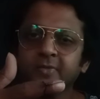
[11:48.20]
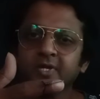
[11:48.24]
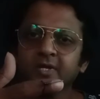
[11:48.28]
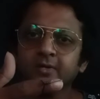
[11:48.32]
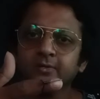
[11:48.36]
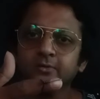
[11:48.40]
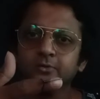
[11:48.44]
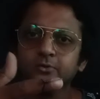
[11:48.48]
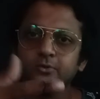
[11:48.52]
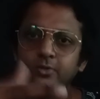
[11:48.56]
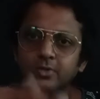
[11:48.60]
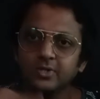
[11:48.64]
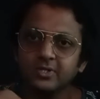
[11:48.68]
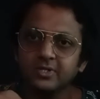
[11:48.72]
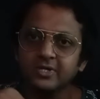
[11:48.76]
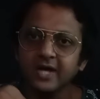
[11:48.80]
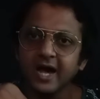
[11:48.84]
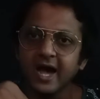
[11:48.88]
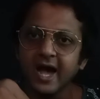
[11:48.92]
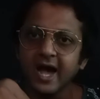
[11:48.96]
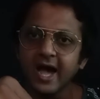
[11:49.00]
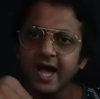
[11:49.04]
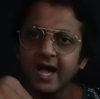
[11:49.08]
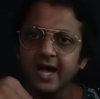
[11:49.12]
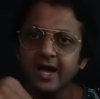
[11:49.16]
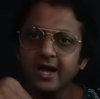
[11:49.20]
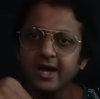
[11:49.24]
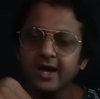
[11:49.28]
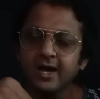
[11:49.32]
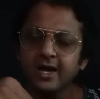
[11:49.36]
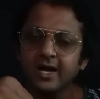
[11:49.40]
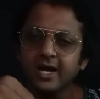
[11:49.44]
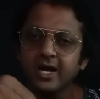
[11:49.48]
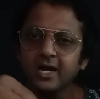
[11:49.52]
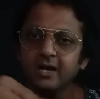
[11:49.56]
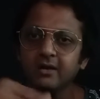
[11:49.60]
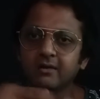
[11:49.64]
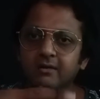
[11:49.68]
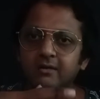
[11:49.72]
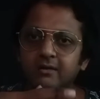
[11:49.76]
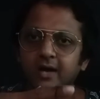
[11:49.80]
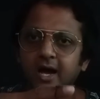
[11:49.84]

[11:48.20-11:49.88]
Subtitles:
So da and